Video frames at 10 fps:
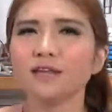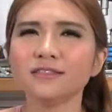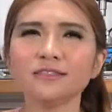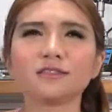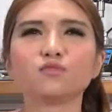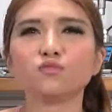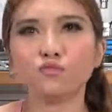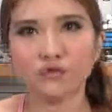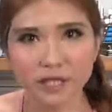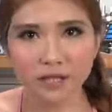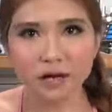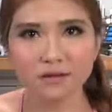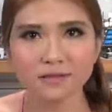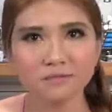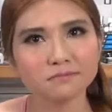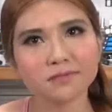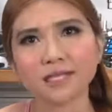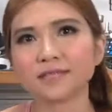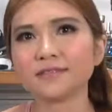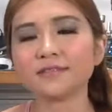This is really awesome
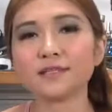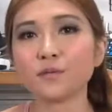because